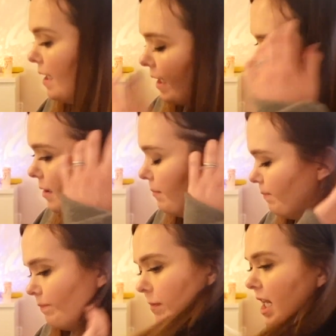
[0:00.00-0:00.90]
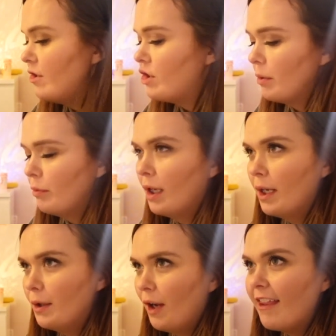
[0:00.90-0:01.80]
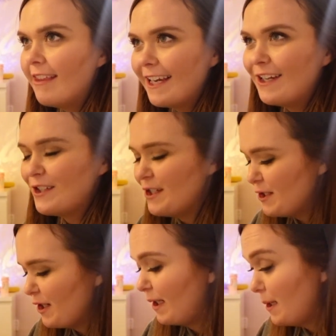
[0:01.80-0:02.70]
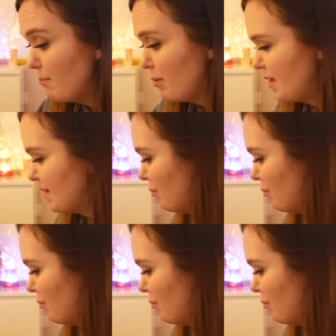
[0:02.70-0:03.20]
I don't know. I think I showed you a clip this